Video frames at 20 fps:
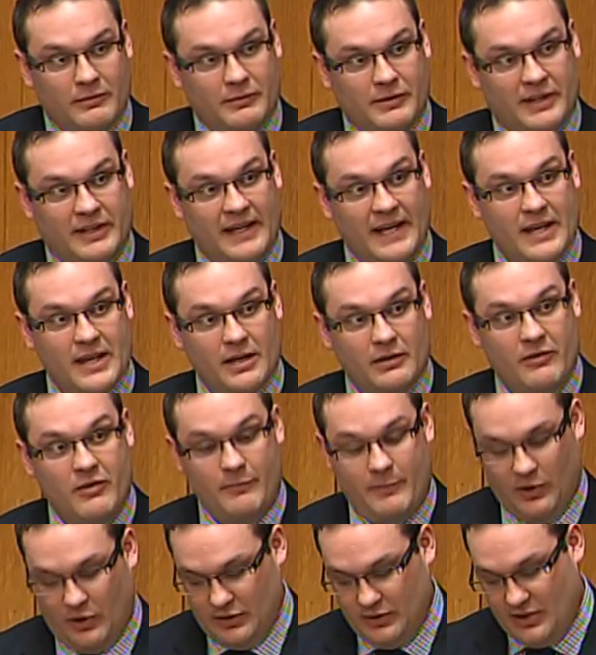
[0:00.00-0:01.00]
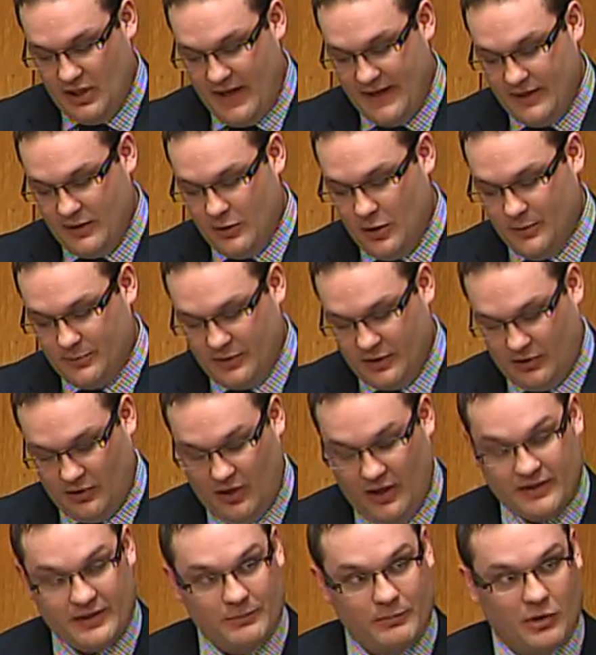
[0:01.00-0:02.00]
Together, we've built 90 homes
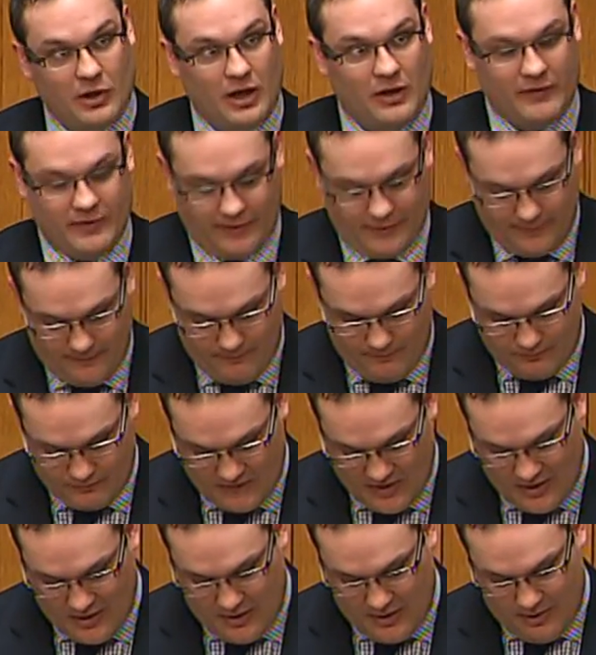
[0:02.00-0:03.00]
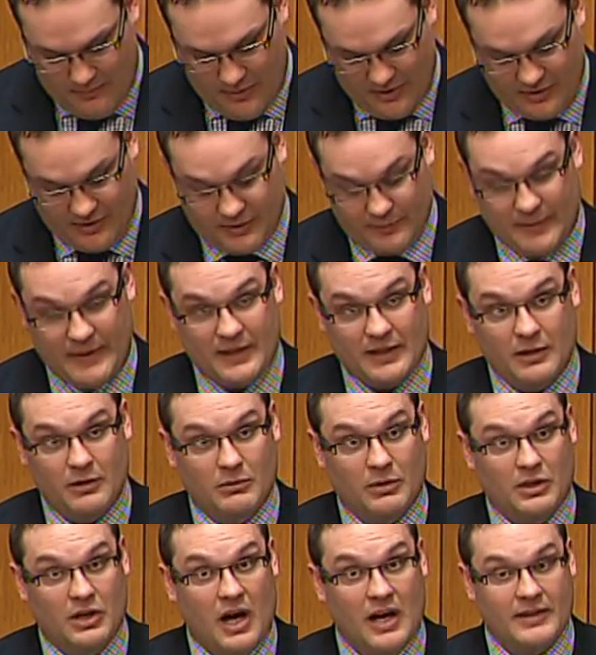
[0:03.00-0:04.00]
across the province. Hear, hear. Mr. Speaker,
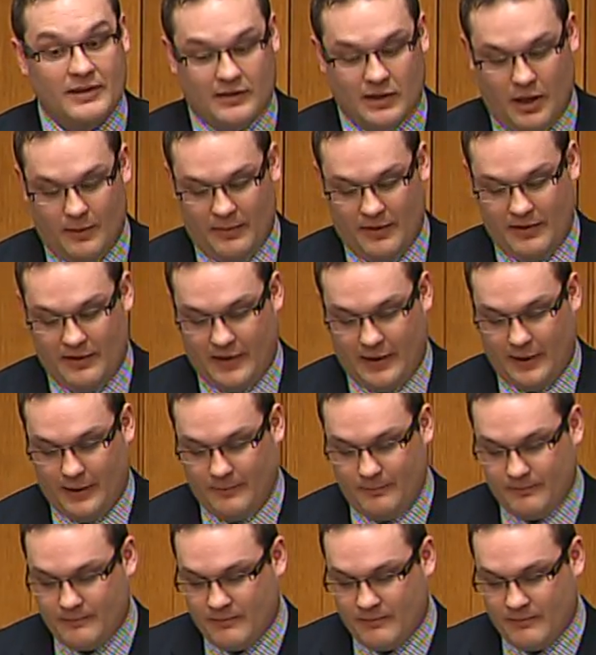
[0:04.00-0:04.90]
we're not stopping there.